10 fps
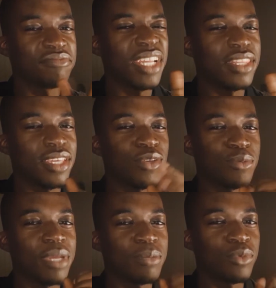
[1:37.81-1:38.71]
I think it'll
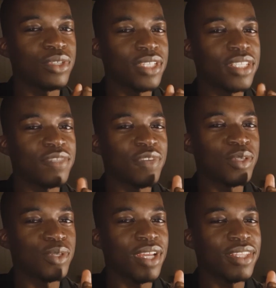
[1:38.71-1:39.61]
make more sense if I do
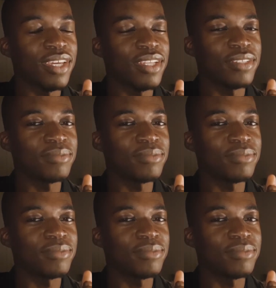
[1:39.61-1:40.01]
it at the end.